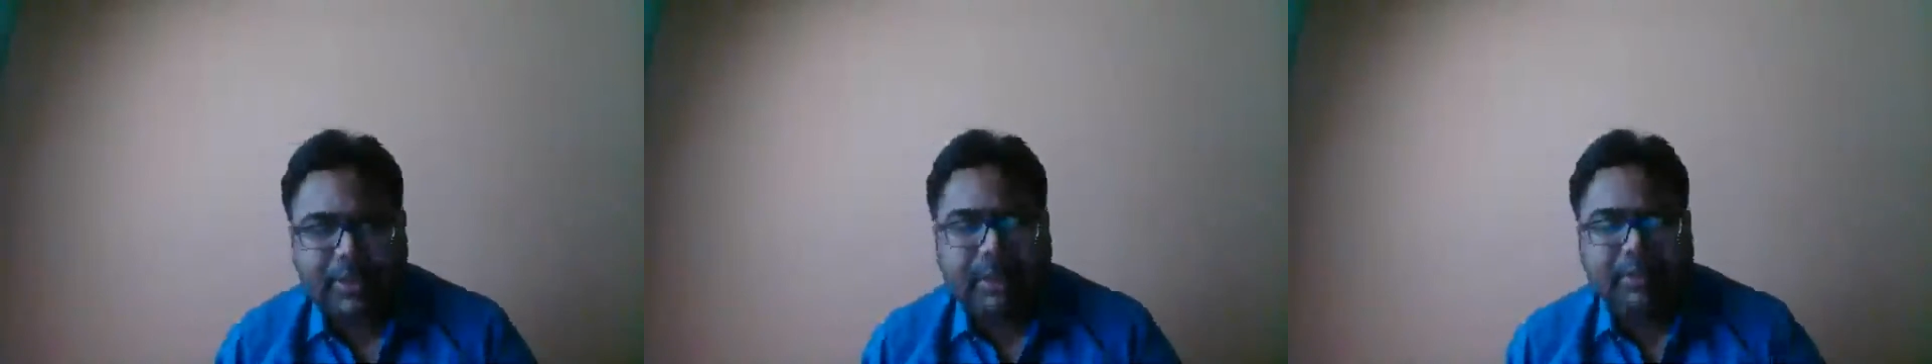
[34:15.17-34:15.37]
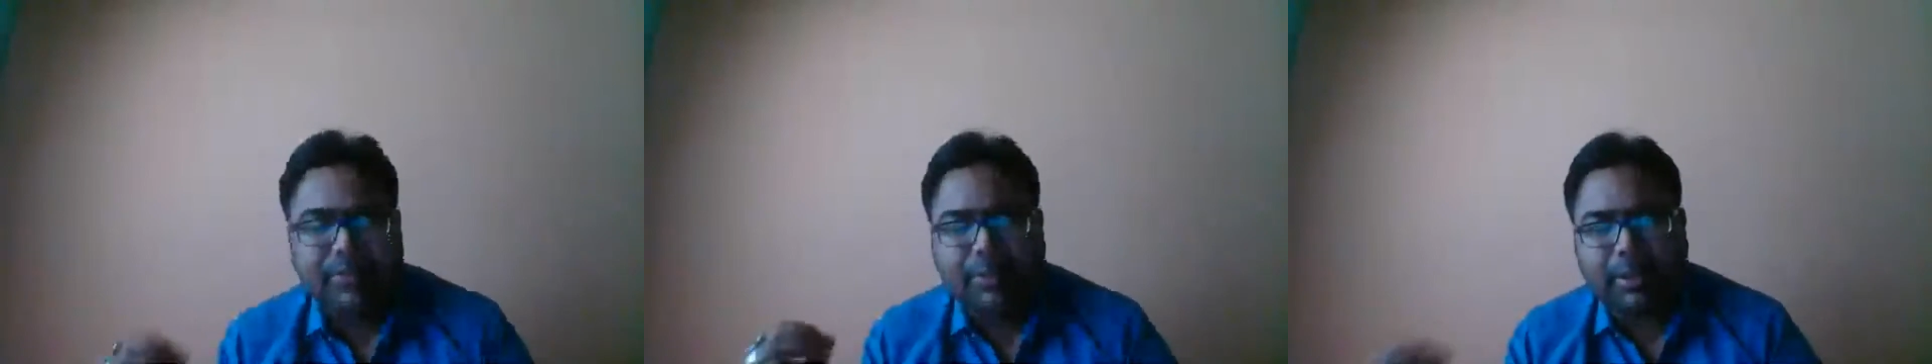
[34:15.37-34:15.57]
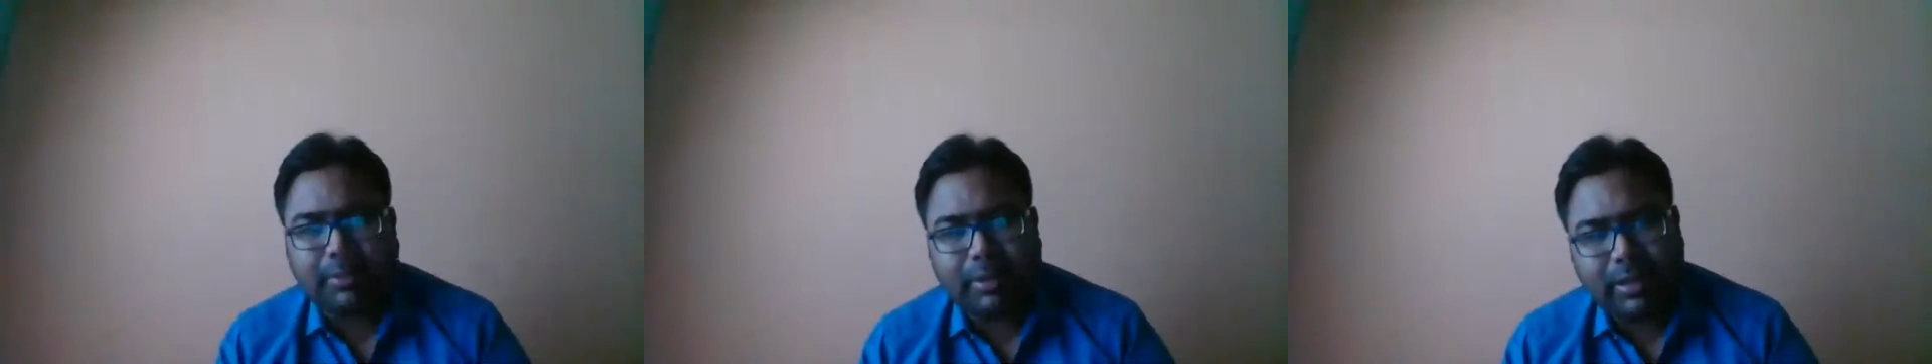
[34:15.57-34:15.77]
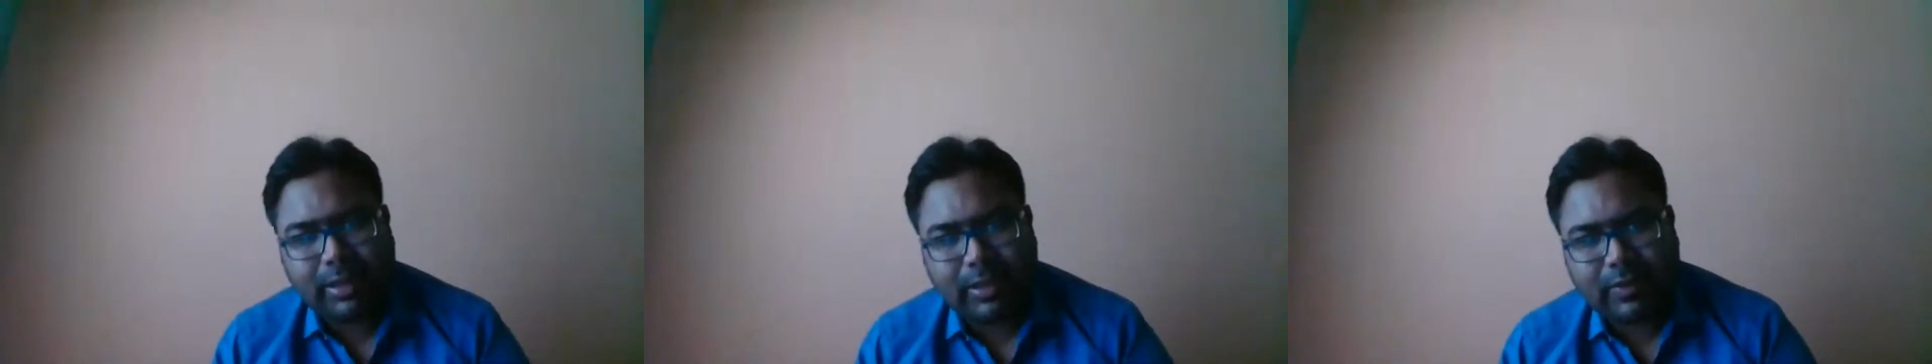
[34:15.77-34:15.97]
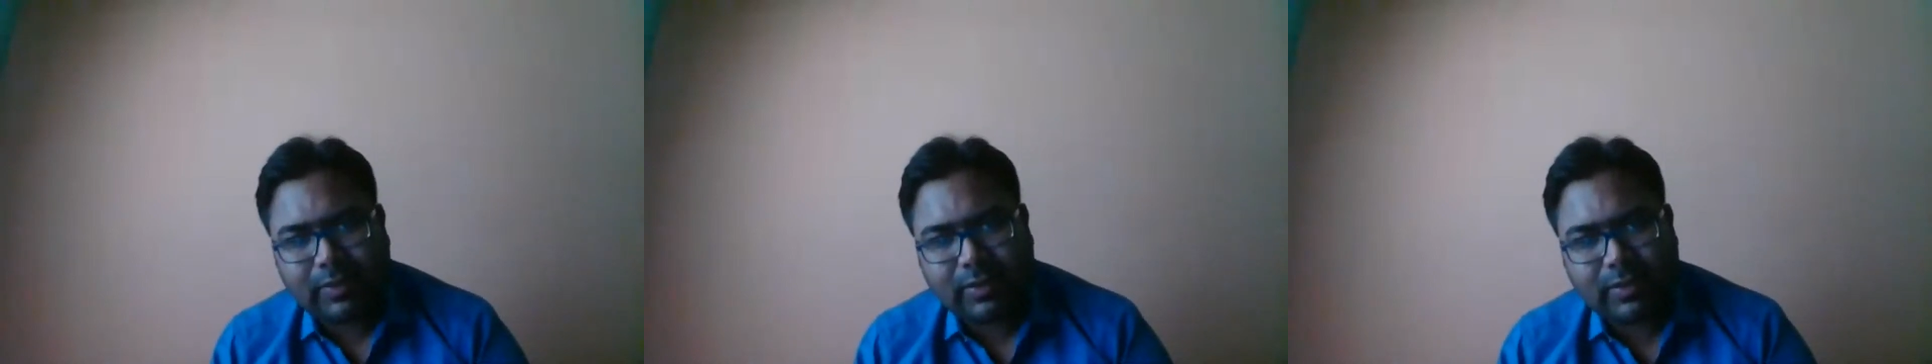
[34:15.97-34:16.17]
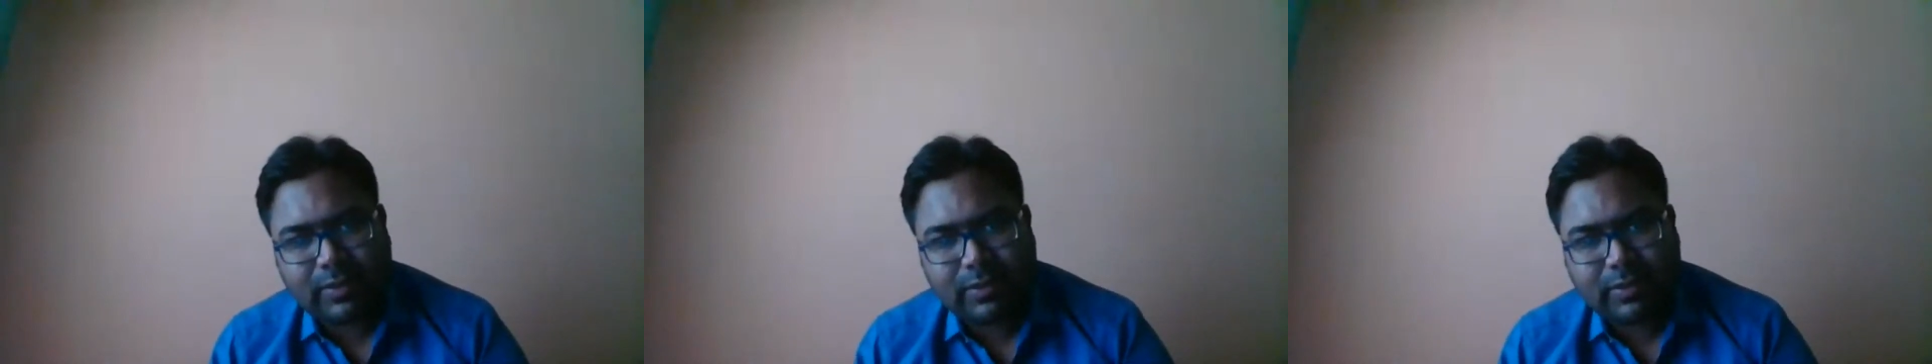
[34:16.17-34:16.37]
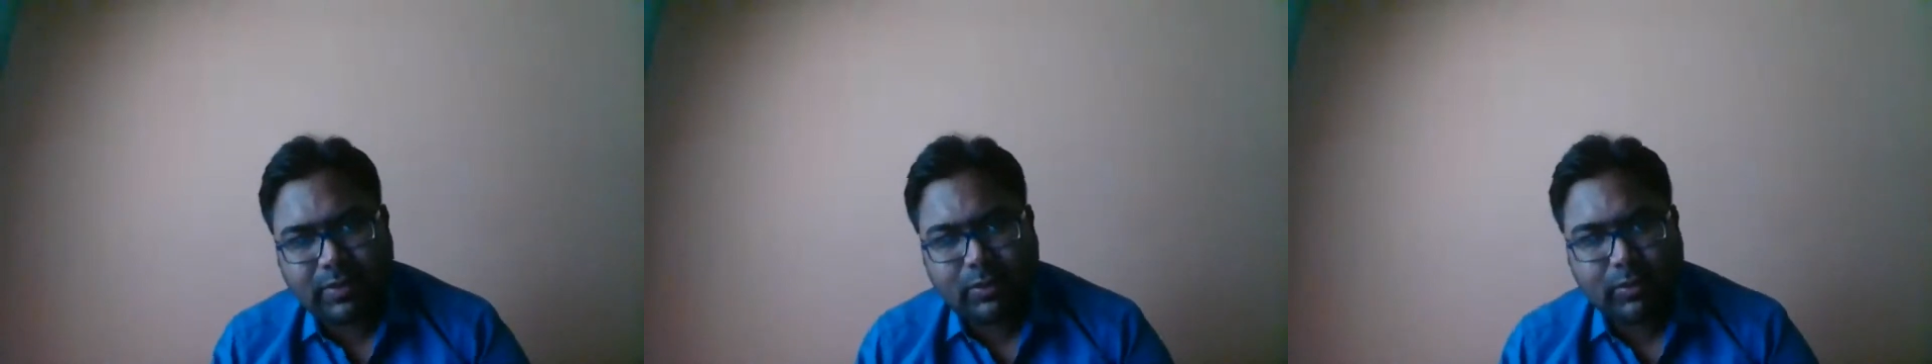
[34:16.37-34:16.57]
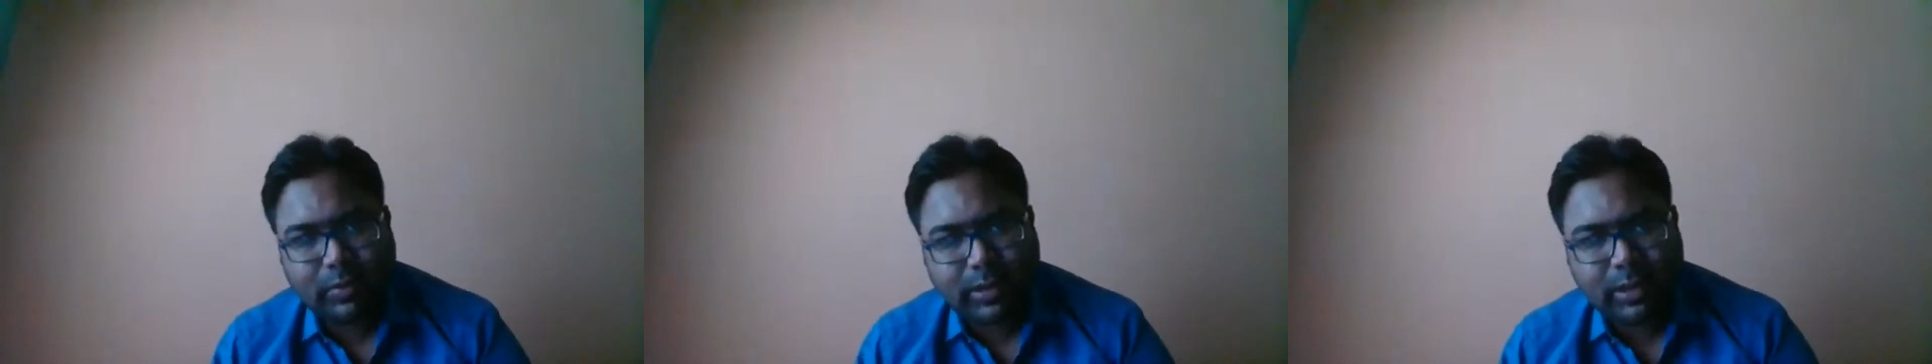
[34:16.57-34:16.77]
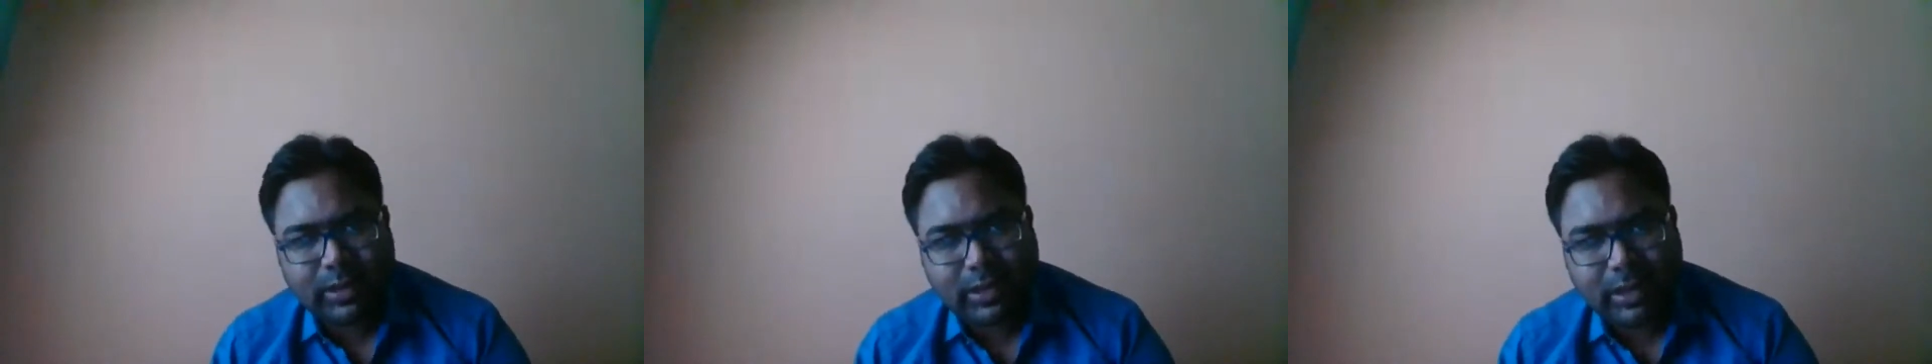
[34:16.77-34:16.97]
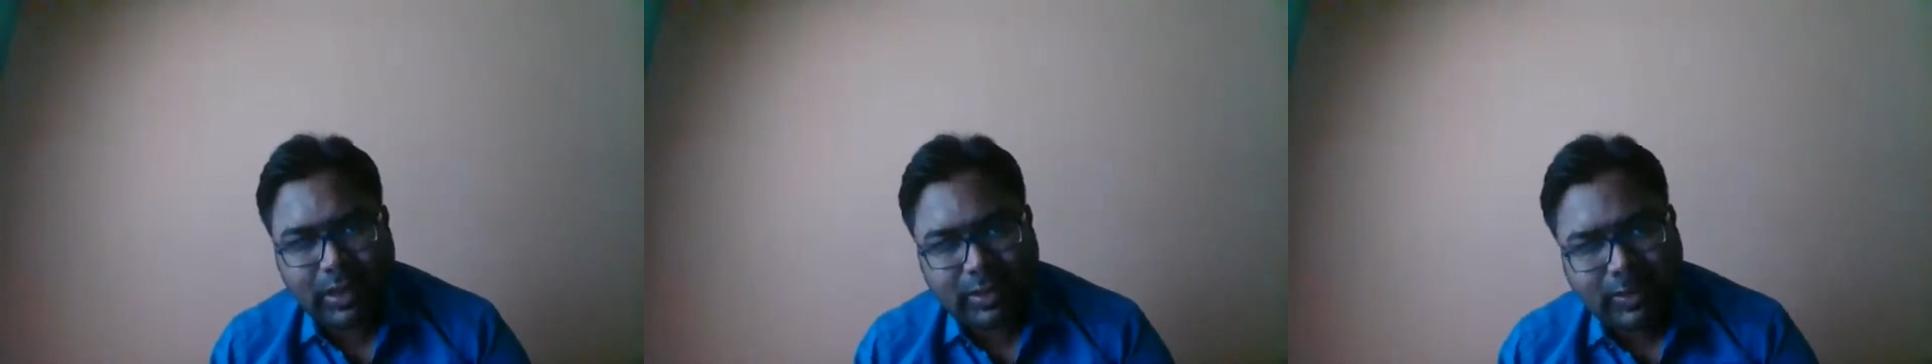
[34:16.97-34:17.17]
Its primary task is to
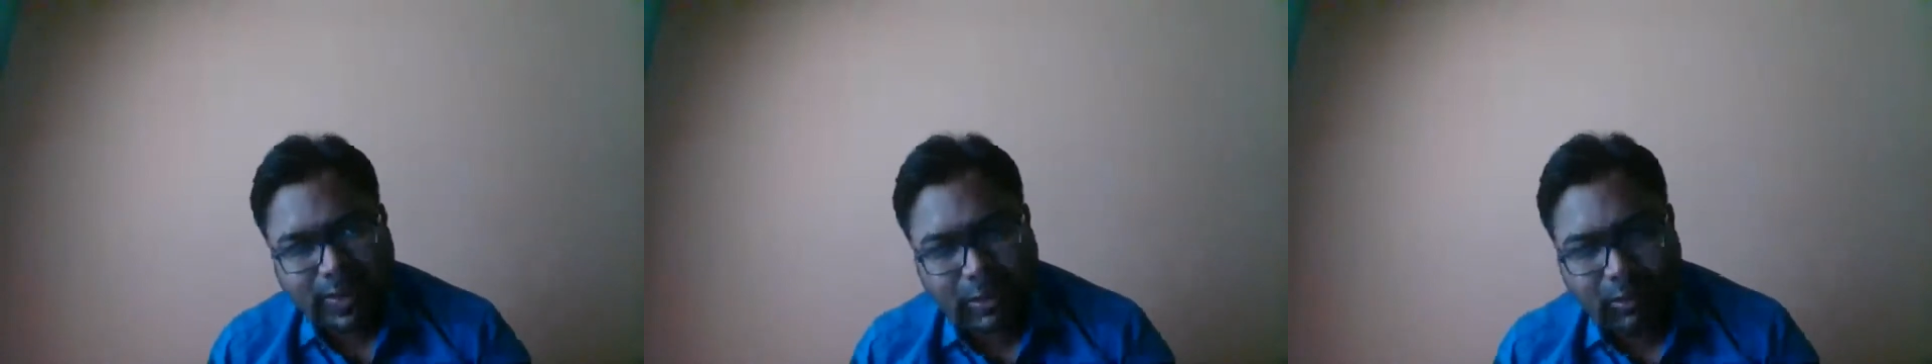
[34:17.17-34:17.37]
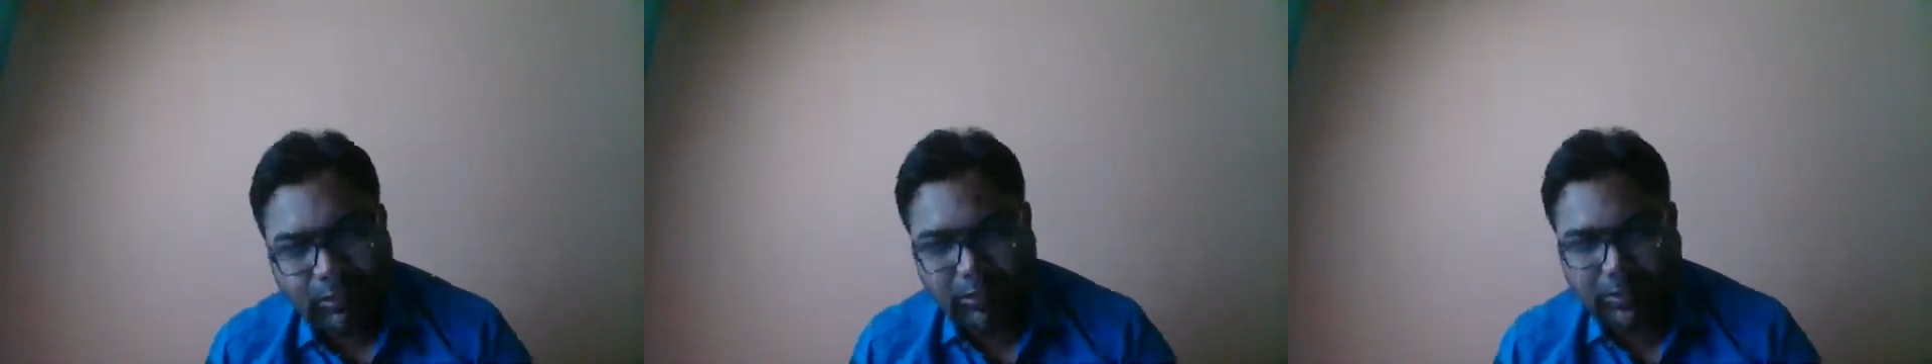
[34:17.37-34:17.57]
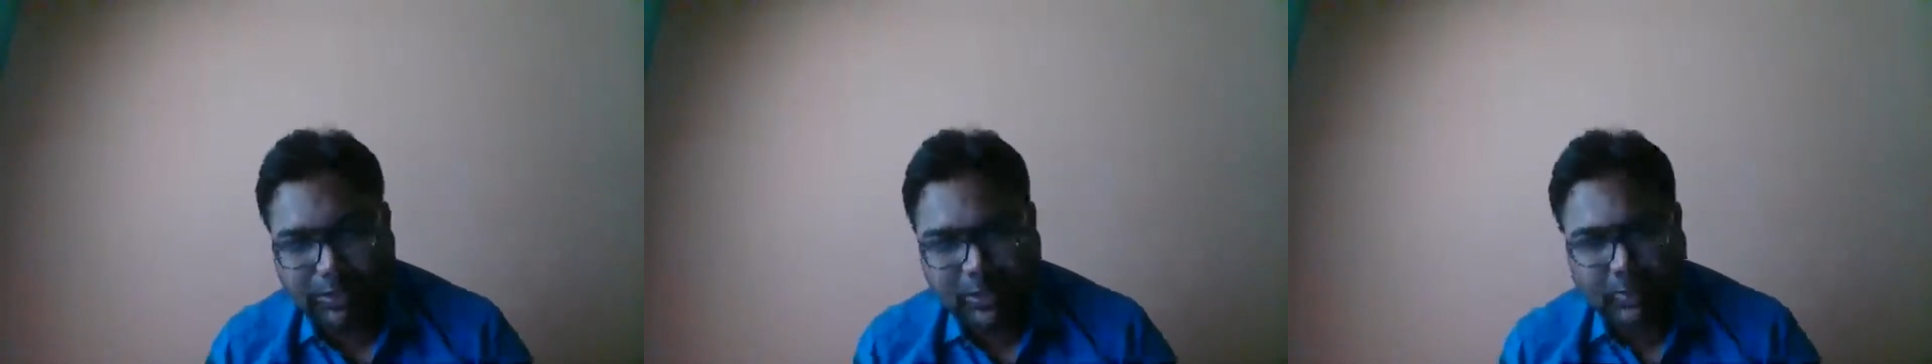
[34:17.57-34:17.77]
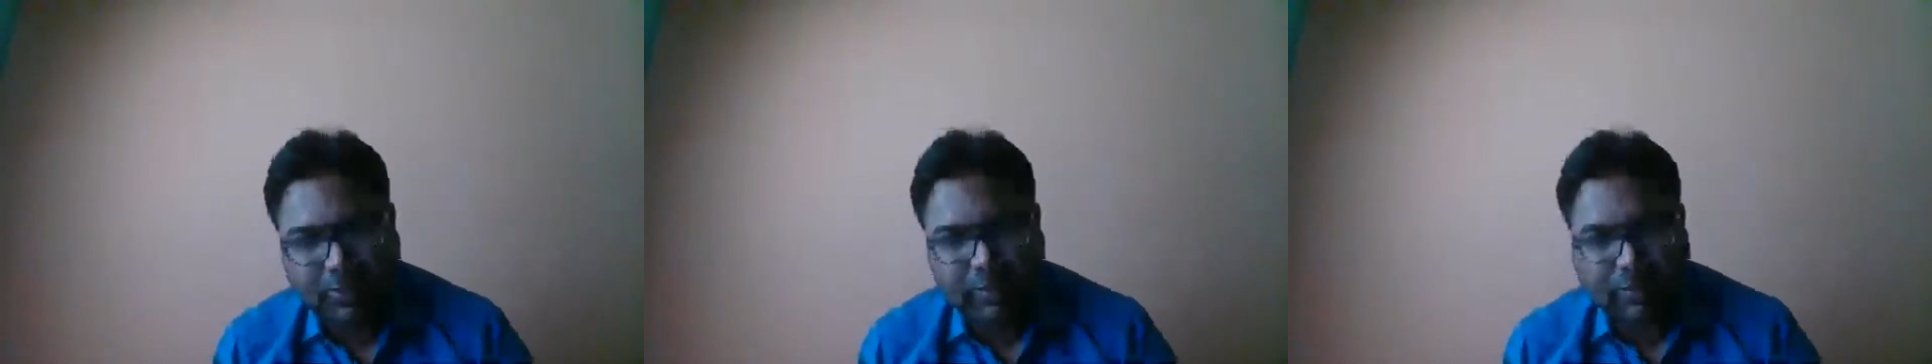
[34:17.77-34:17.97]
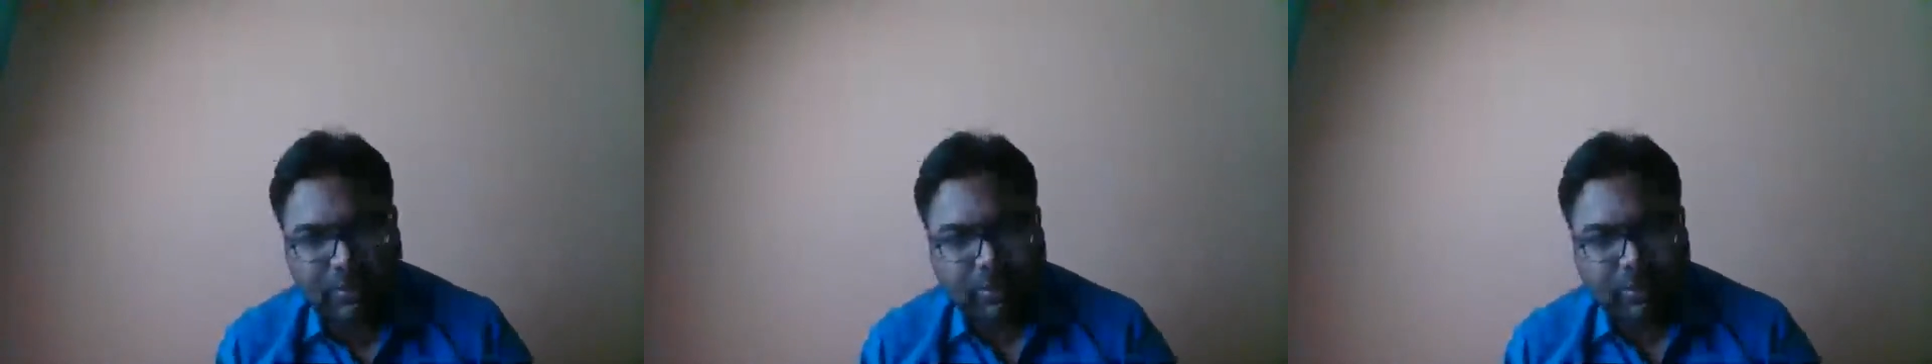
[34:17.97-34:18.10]
initialize the objects.